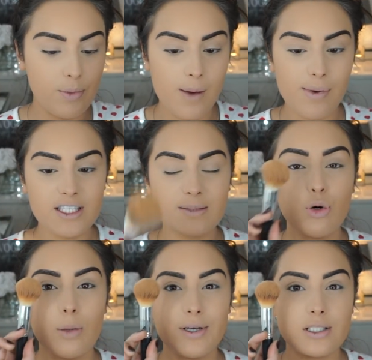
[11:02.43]
a bit
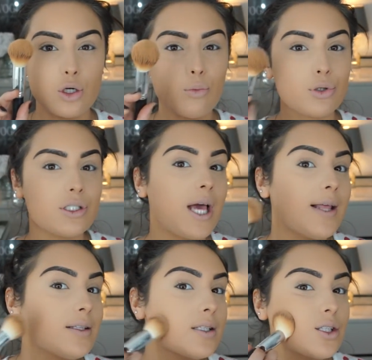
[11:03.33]
smaller but it's a lot more
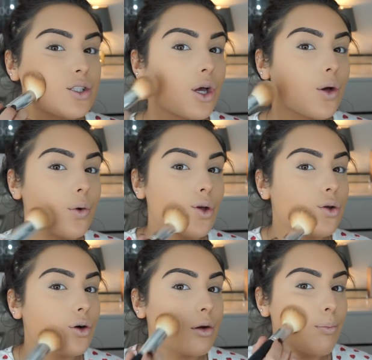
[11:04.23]
dense, so
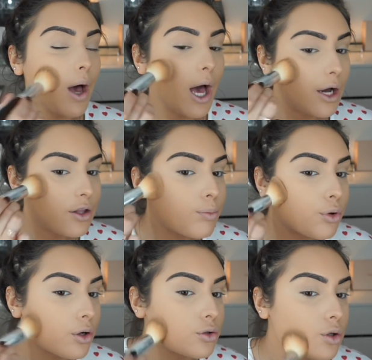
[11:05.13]
you're going to pack the
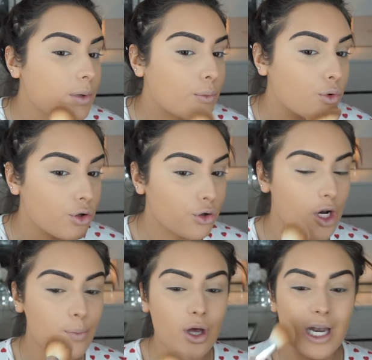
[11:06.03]
product on a bit more and you're
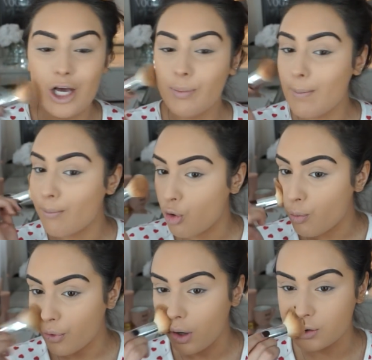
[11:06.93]
going to put a little bit
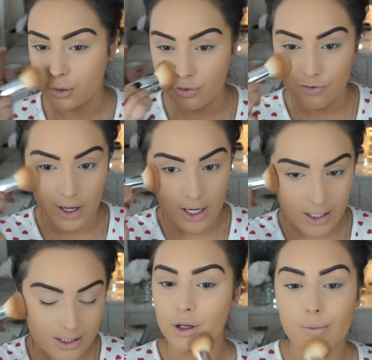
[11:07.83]
more product on your
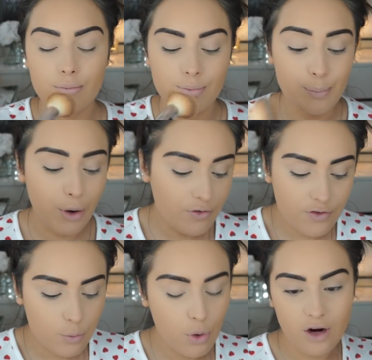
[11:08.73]
face. But both
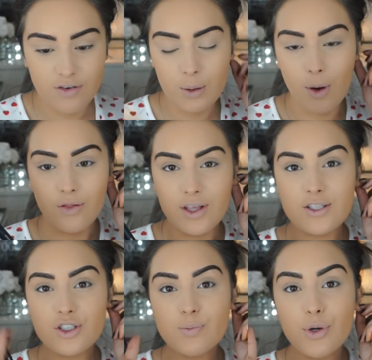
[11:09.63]
of them work really well.
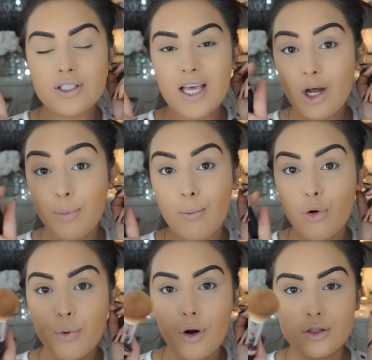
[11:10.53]
This just puts a little bit
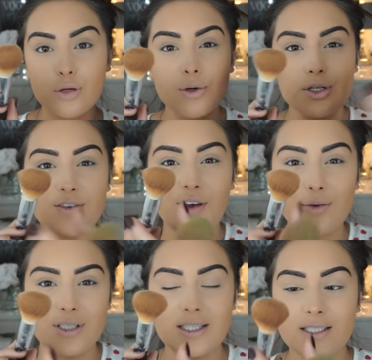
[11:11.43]
more product on because of
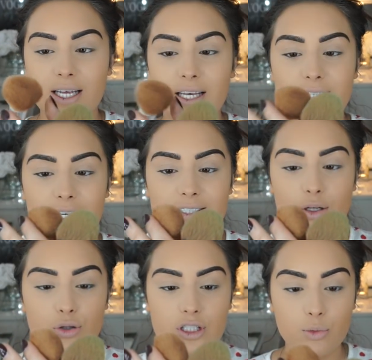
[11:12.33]
how dense it is and it's a
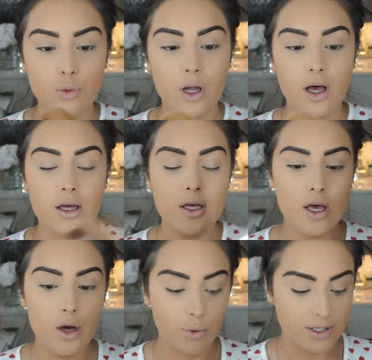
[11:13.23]
lot smaller,
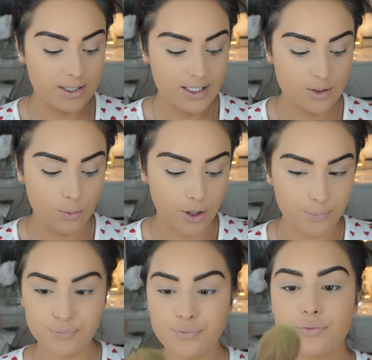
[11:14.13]
whereas this
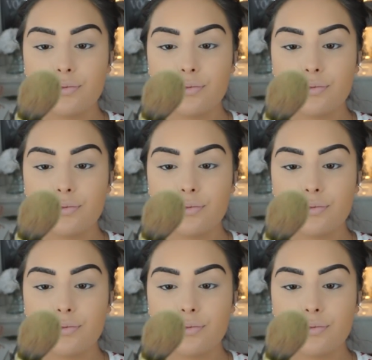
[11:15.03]
one,